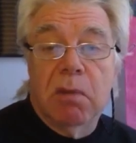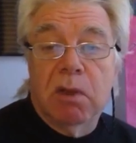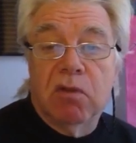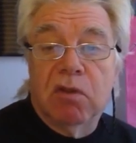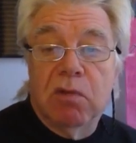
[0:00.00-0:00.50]

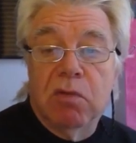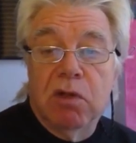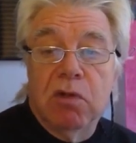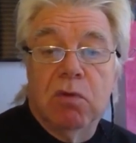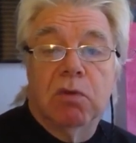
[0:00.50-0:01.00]
MOT
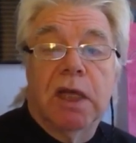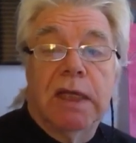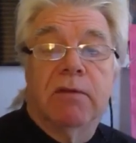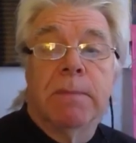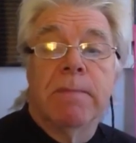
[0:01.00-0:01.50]
renewal
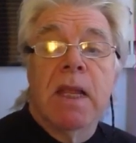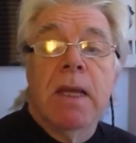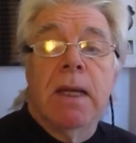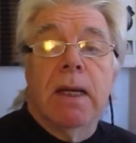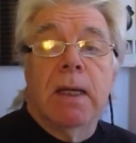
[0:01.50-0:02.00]
date.
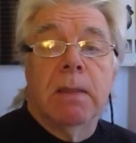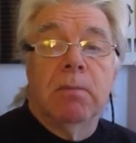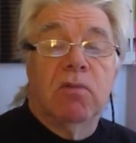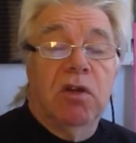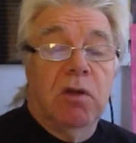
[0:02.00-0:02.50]

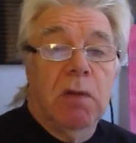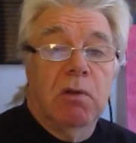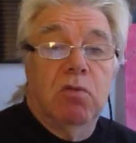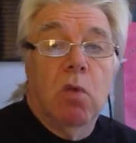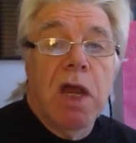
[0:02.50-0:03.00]
So how
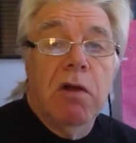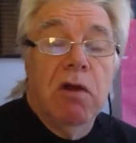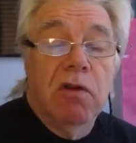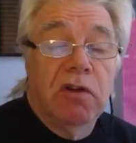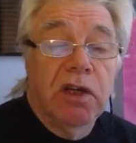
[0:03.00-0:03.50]
much wear
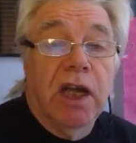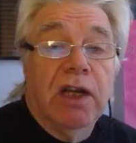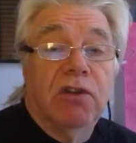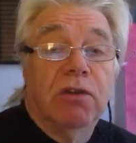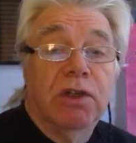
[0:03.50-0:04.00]
has that
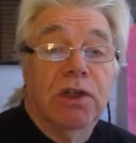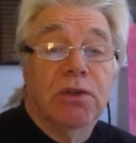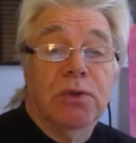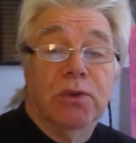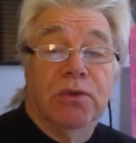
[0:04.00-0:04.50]
actually
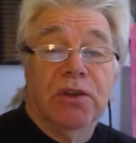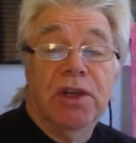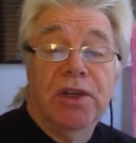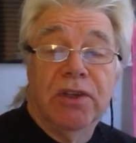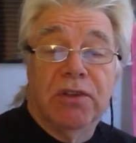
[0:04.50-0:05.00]
caused
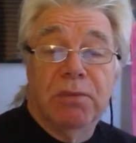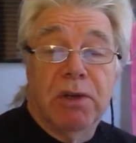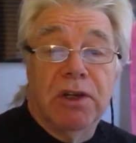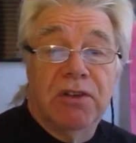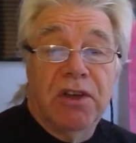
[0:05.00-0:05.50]
to
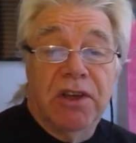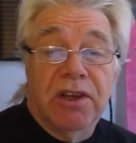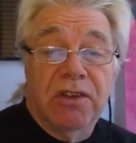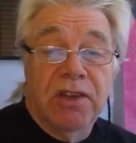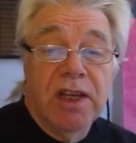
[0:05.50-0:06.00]
my
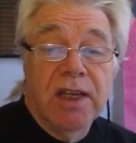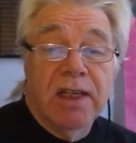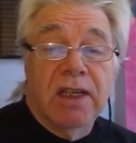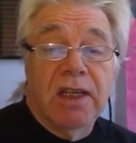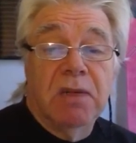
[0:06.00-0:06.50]
tyres?
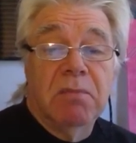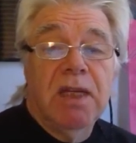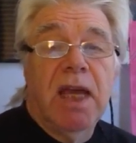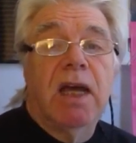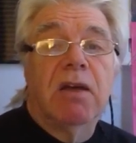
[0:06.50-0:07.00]

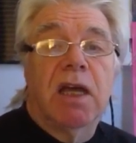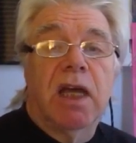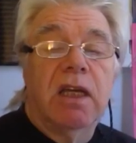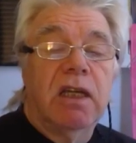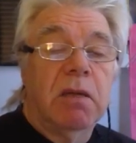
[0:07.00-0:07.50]
Yeah,
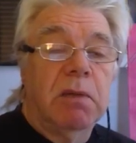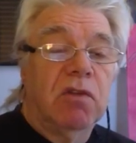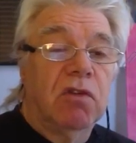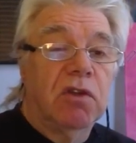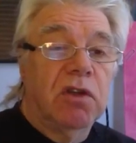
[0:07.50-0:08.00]
okay. I
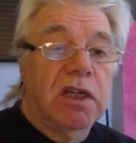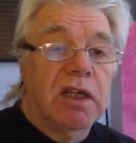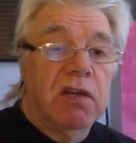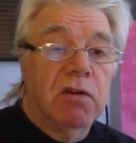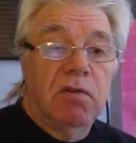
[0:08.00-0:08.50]
mean, it's a good
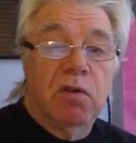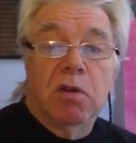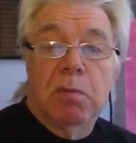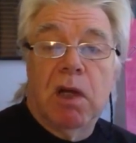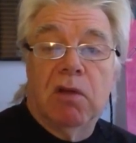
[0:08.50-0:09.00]
idea if you've
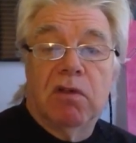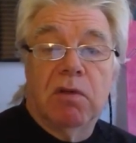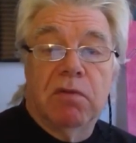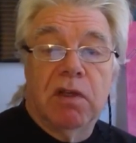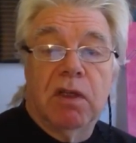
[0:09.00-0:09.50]
got a parked
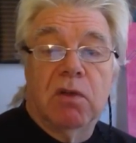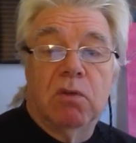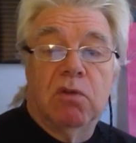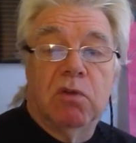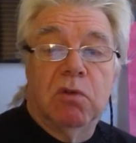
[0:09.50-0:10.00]
up
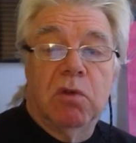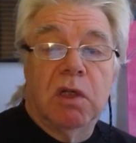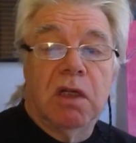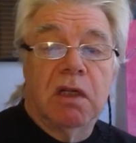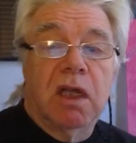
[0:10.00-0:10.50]
vehicle to
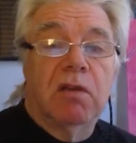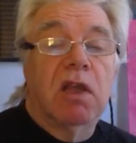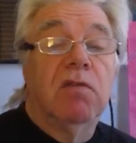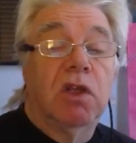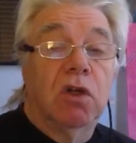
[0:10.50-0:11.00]

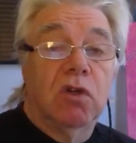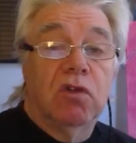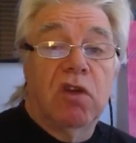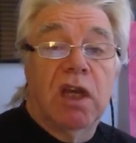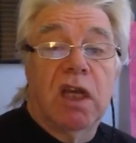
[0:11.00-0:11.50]
give it a
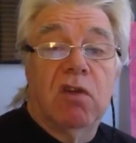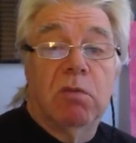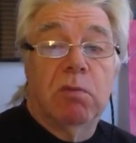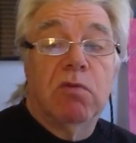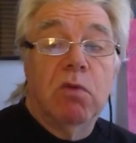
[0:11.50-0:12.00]
good check
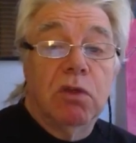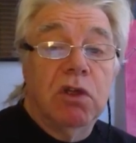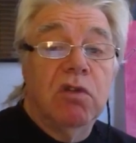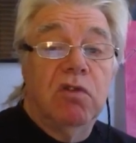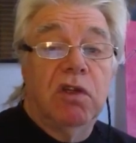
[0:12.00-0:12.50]
over before
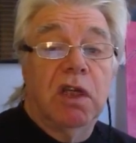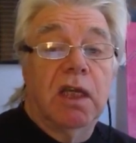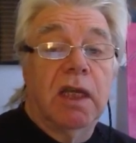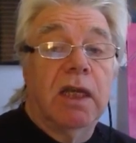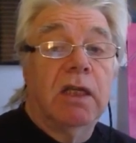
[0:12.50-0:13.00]
using
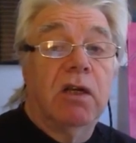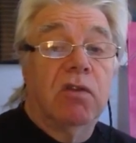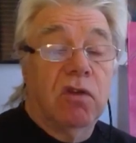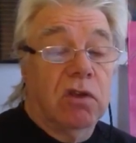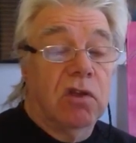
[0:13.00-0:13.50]
it again.
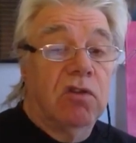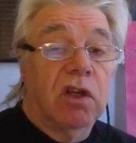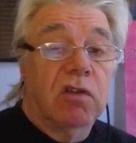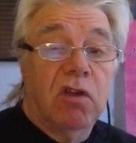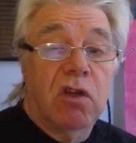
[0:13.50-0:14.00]
I'd certainly
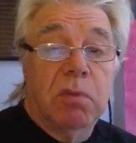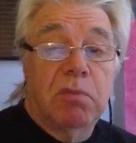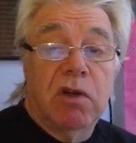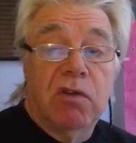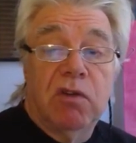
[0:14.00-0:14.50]
check tyre
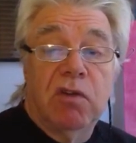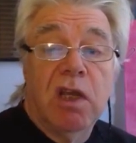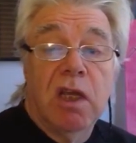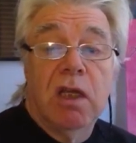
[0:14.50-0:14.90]
pressures.